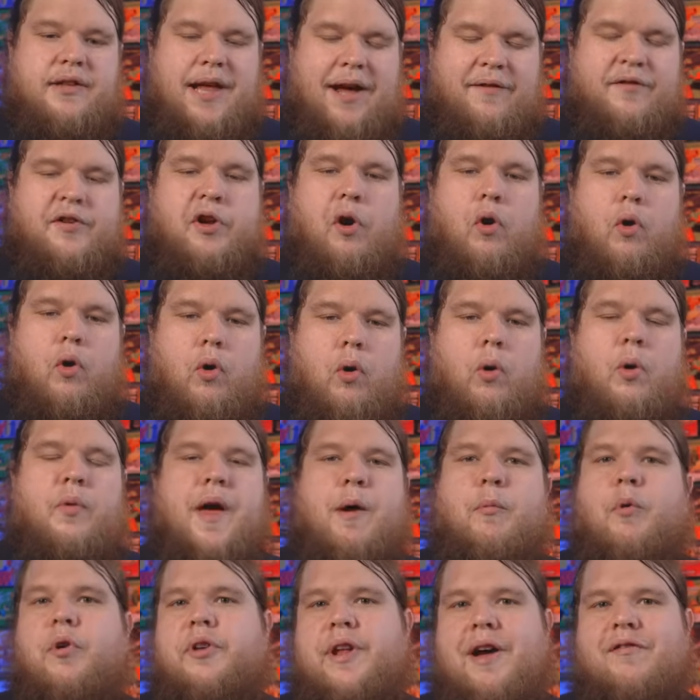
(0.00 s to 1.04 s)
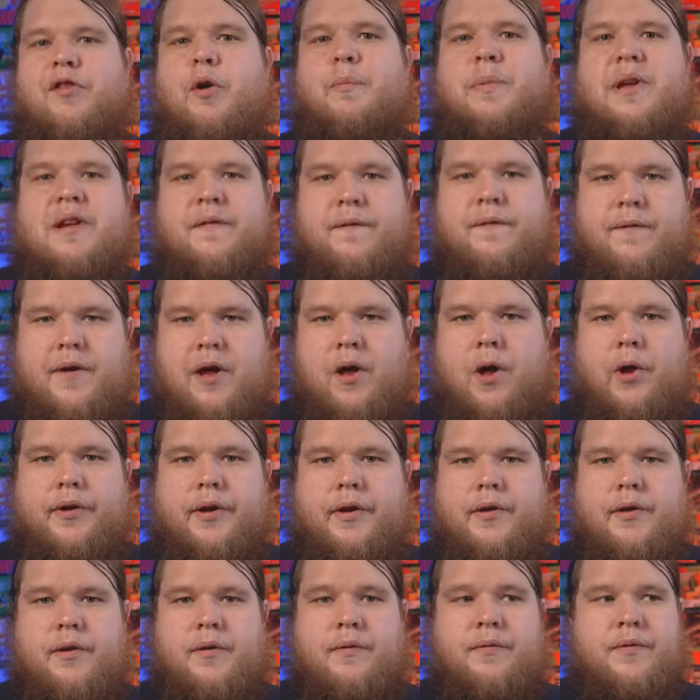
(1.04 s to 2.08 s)
he left a hole that will never be
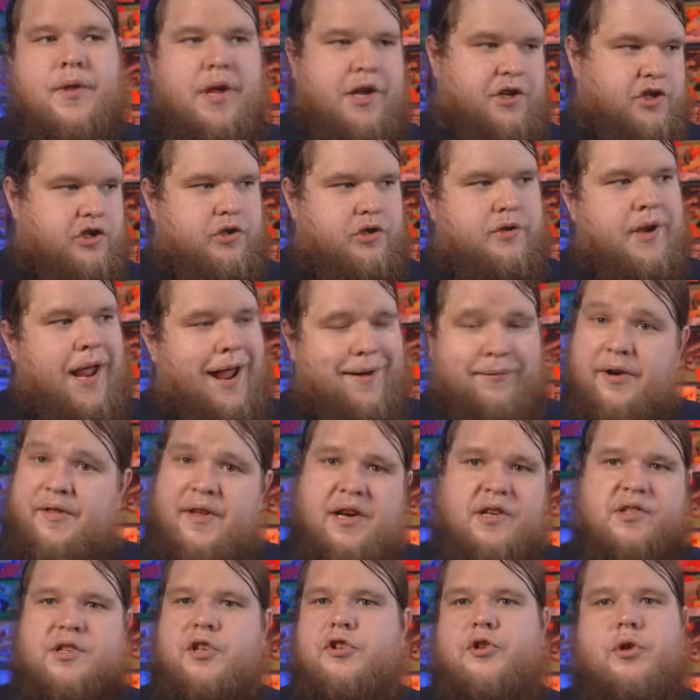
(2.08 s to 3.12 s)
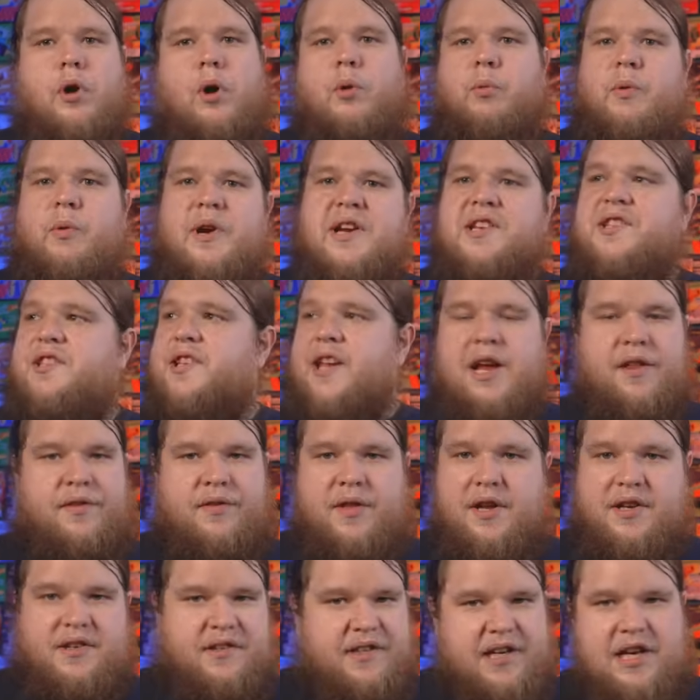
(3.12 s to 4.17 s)
filled. The Everything's a jolt
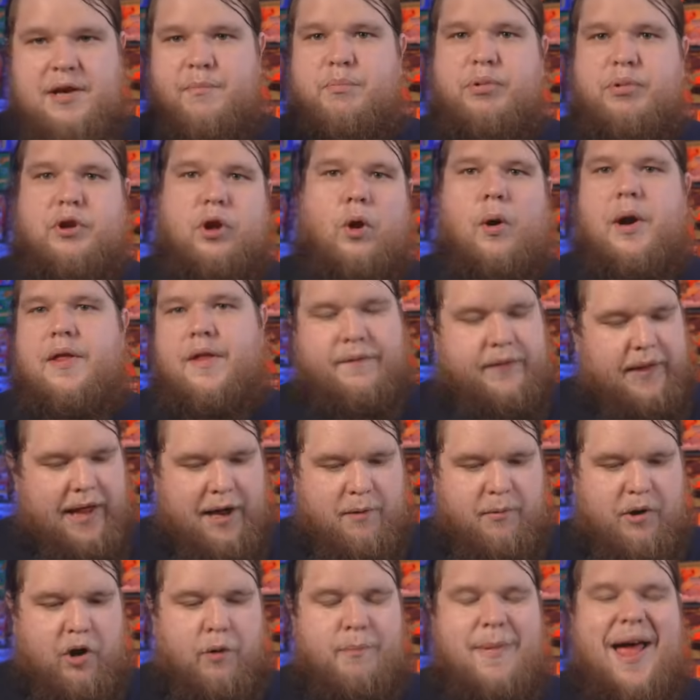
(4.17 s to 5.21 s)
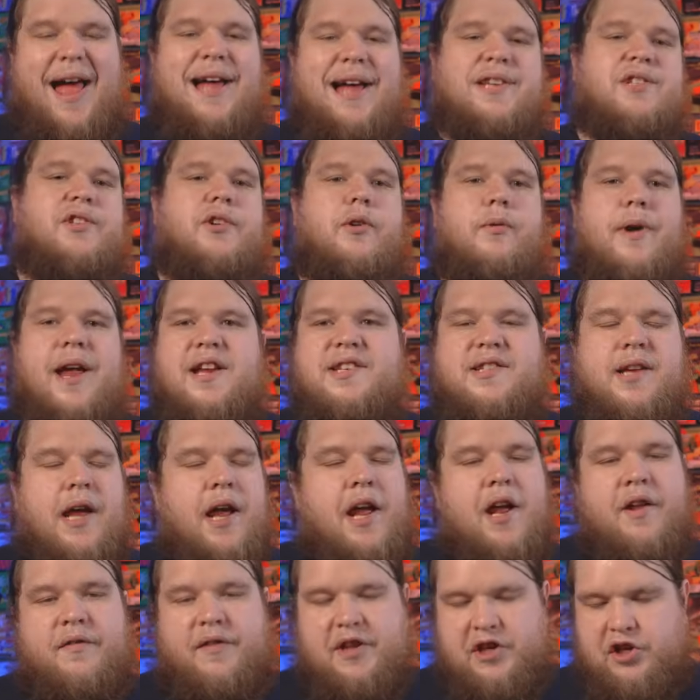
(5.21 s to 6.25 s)
reskin, the Deploy, the Flywheel Master
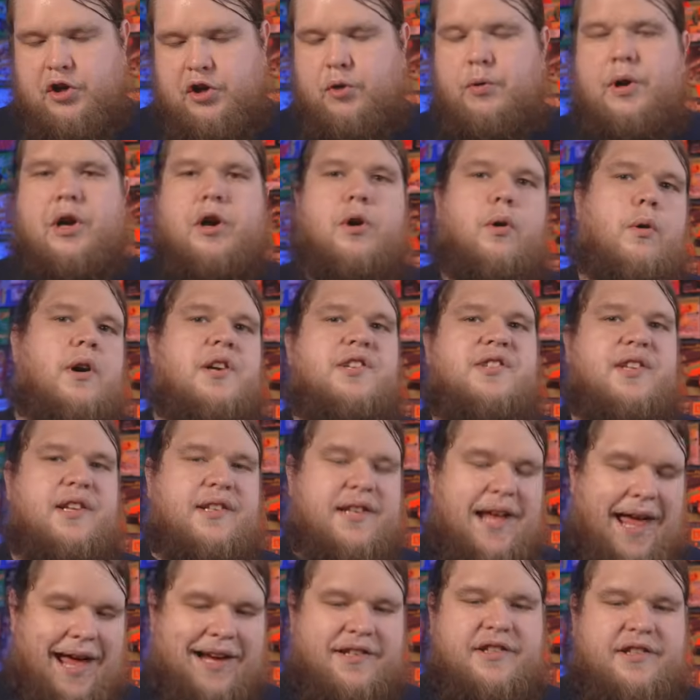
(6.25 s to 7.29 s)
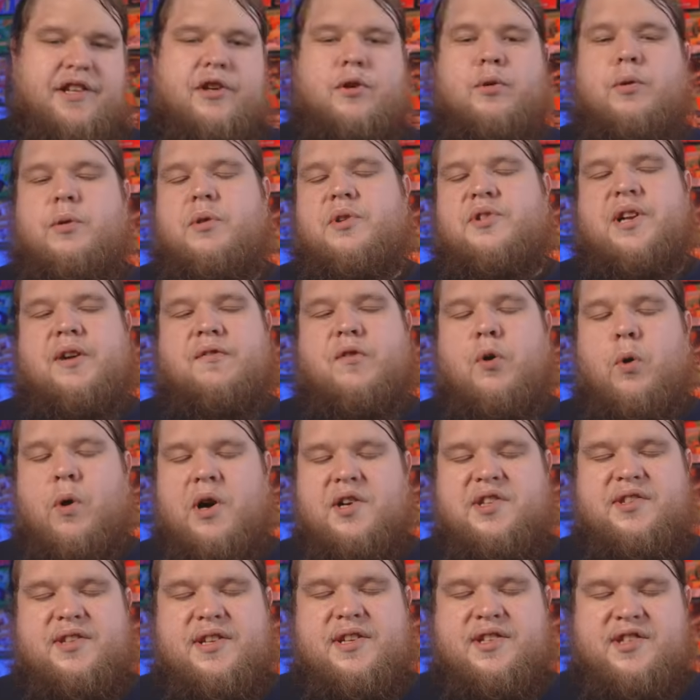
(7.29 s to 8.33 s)
Race, the Unicorns, the Tacticals, and of
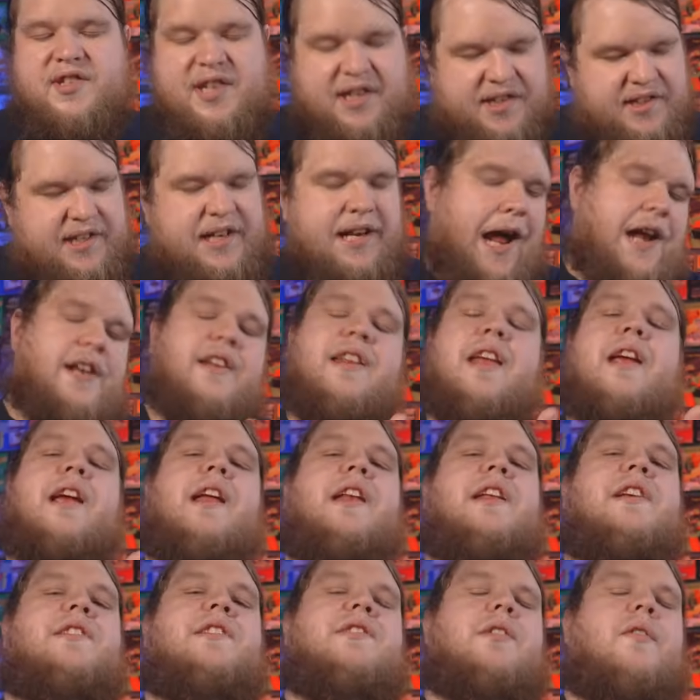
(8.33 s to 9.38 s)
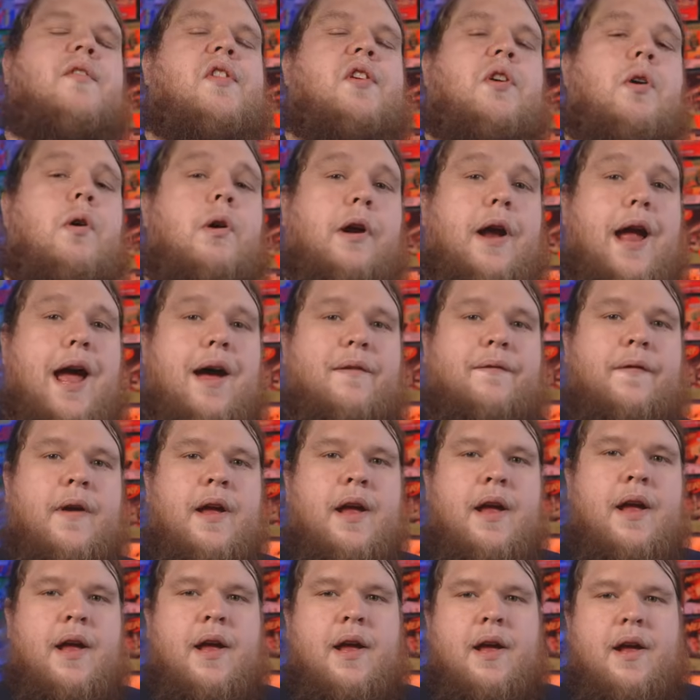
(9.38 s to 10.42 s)
course the 69 Gigadees over the
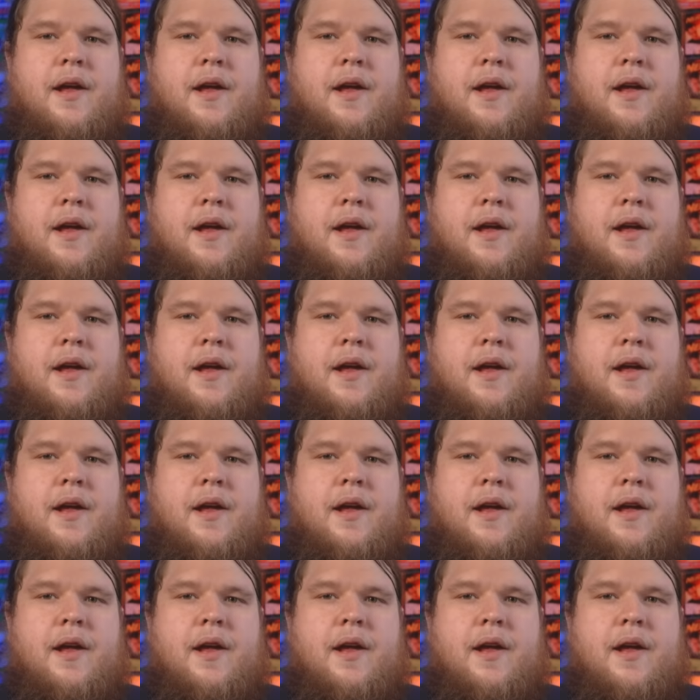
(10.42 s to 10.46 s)
Chronograph.